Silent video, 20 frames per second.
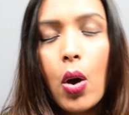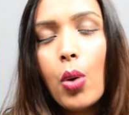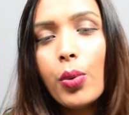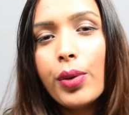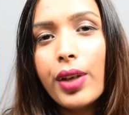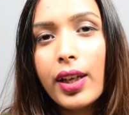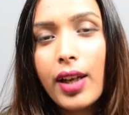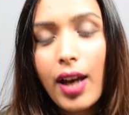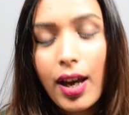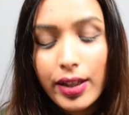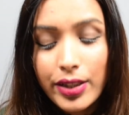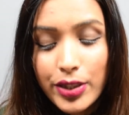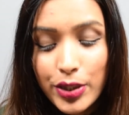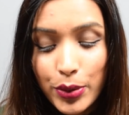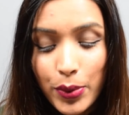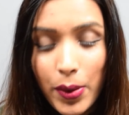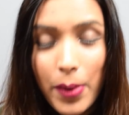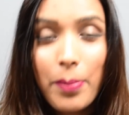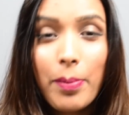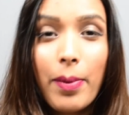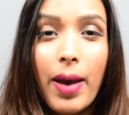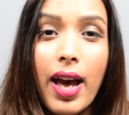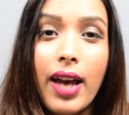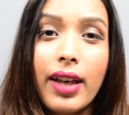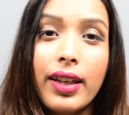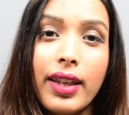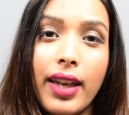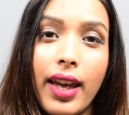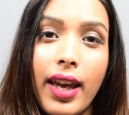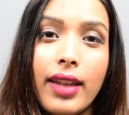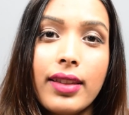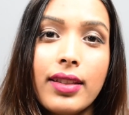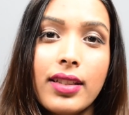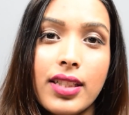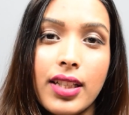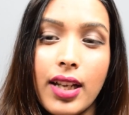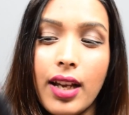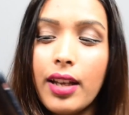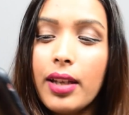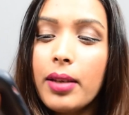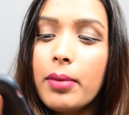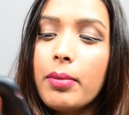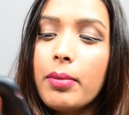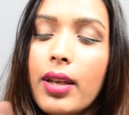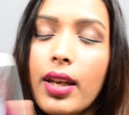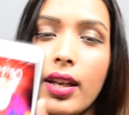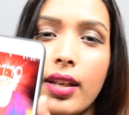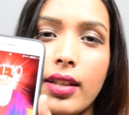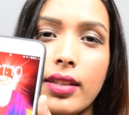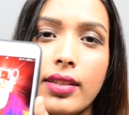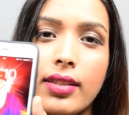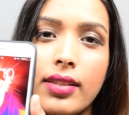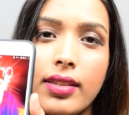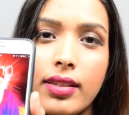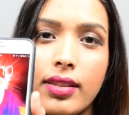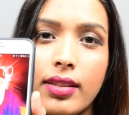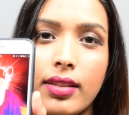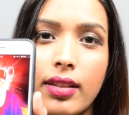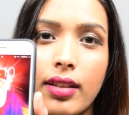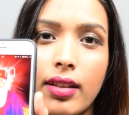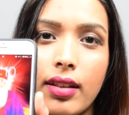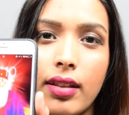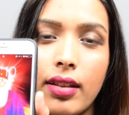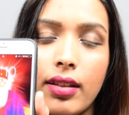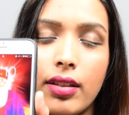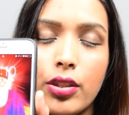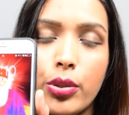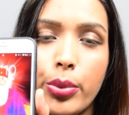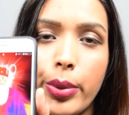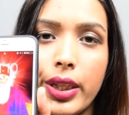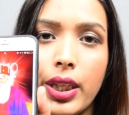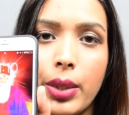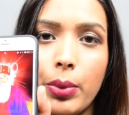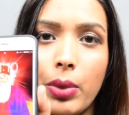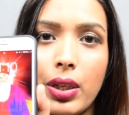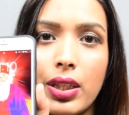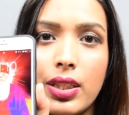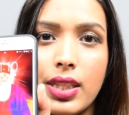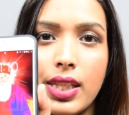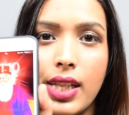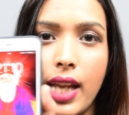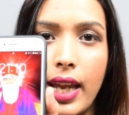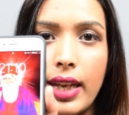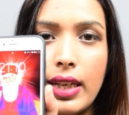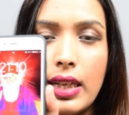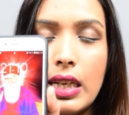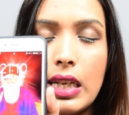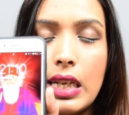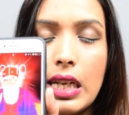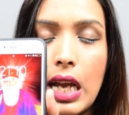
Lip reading: Okay guys, so I'm back and the time is 21:10.